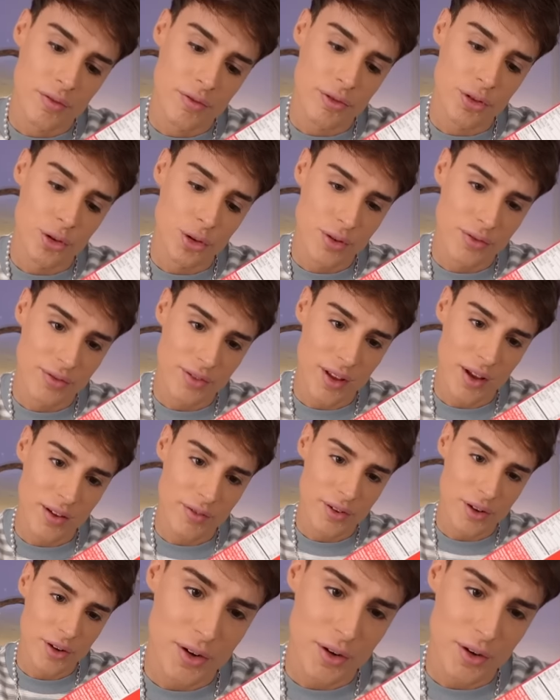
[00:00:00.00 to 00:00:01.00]
Fruit
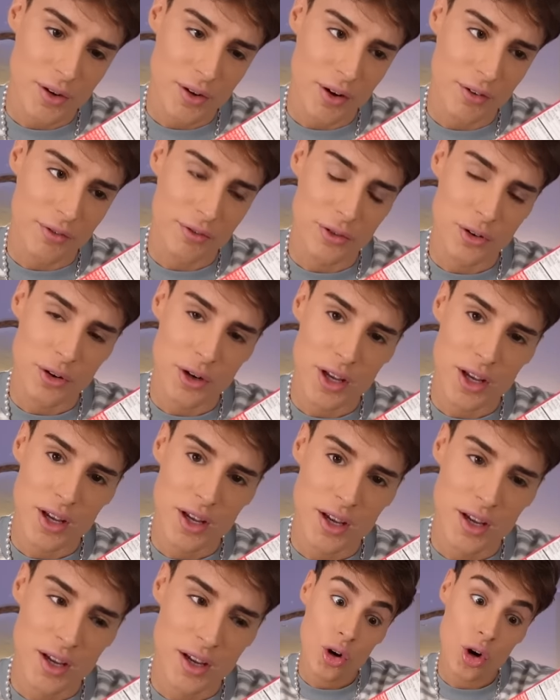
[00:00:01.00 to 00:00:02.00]
flavor, not fruity.
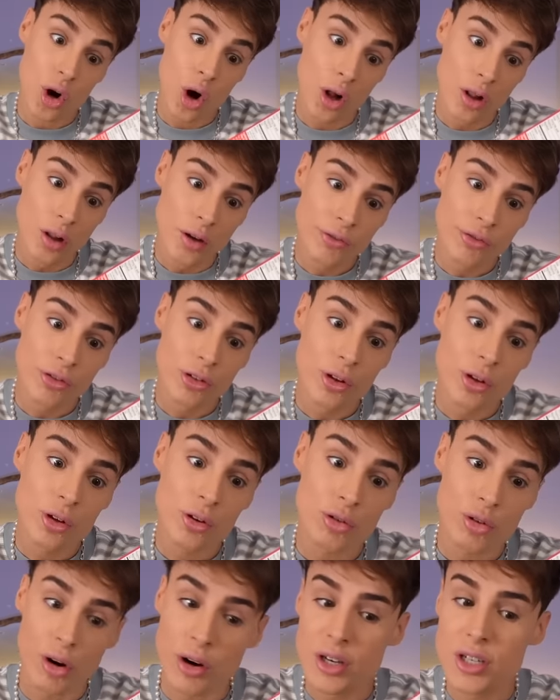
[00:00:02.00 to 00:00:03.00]
Colorful
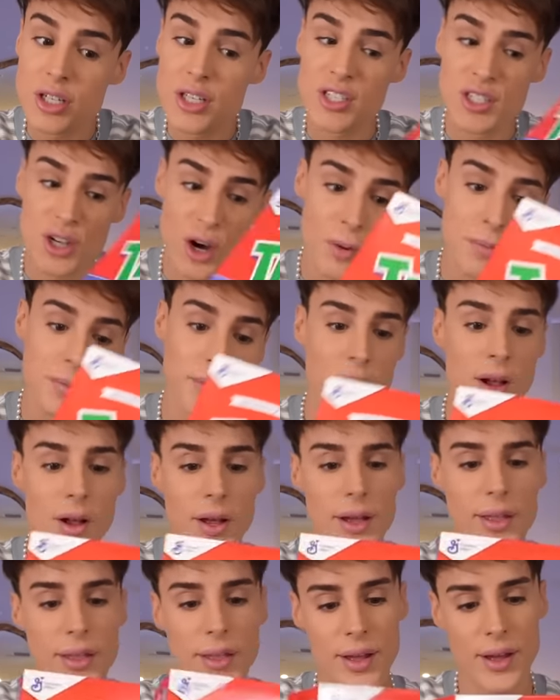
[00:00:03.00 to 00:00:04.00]
crunchy topping.
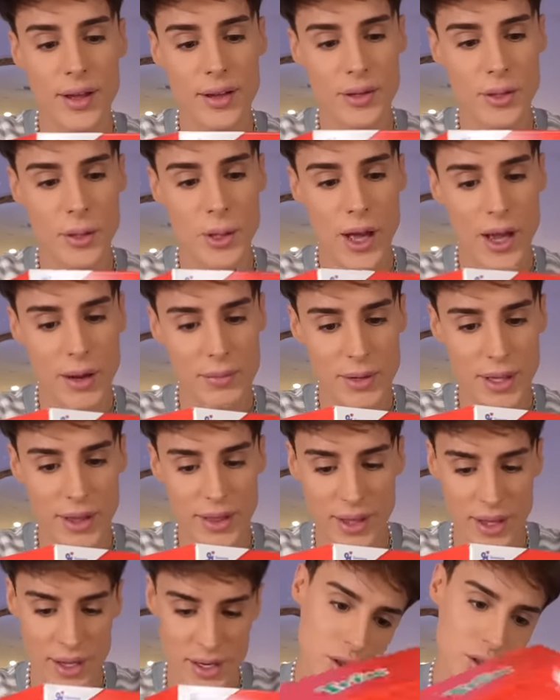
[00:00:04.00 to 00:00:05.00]
Okay, that, you had me at
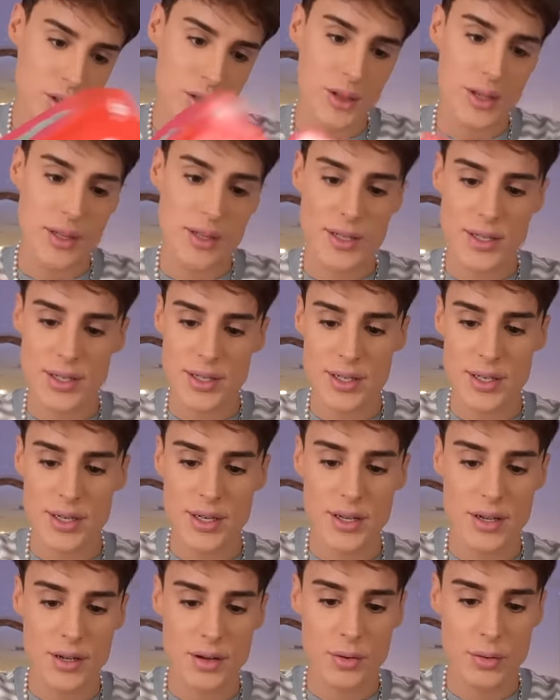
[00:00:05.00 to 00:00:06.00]
that. So let's
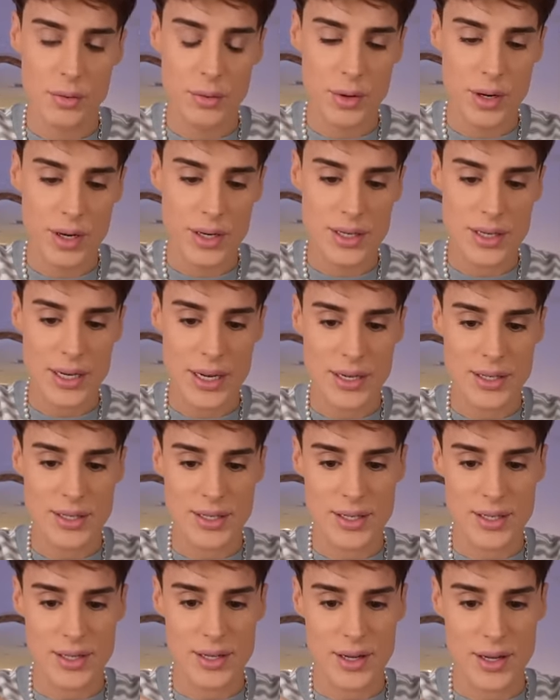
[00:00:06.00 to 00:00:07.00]
see what it
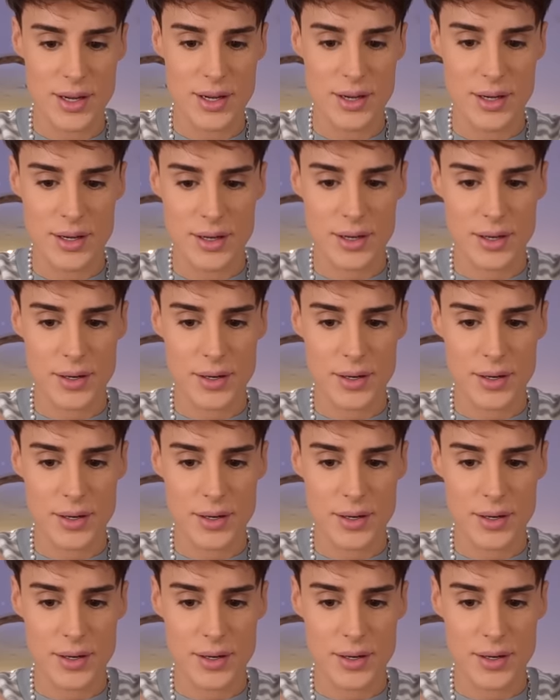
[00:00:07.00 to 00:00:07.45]
tastes like.